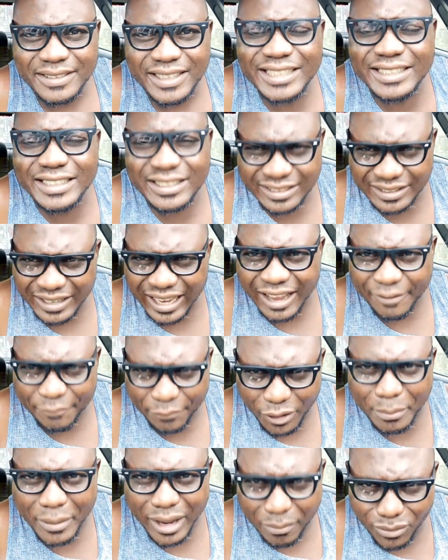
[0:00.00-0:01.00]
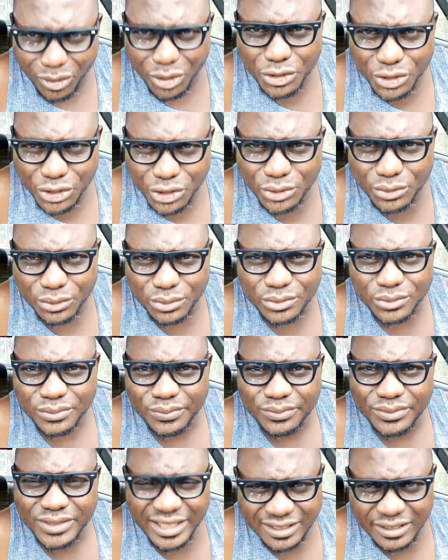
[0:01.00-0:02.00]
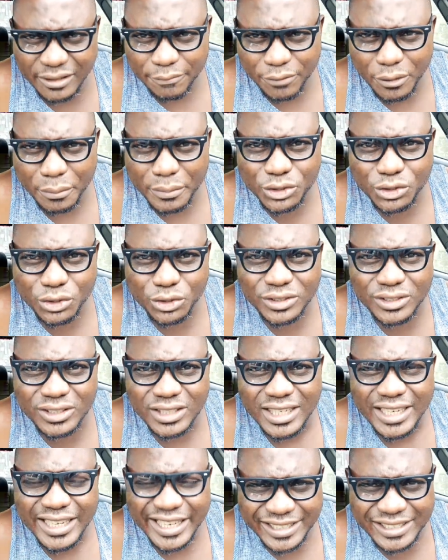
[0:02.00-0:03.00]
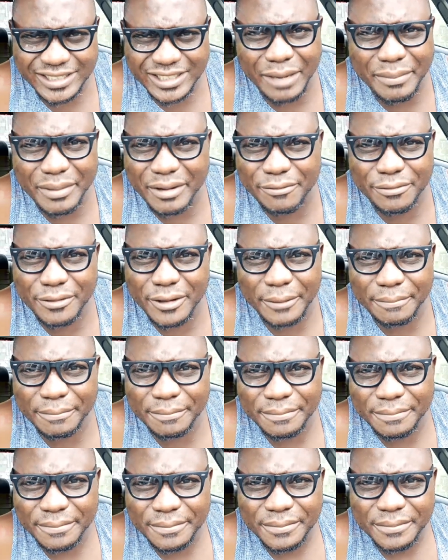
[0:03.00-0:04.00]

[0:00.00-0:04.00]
It is from among you. This information is coming from.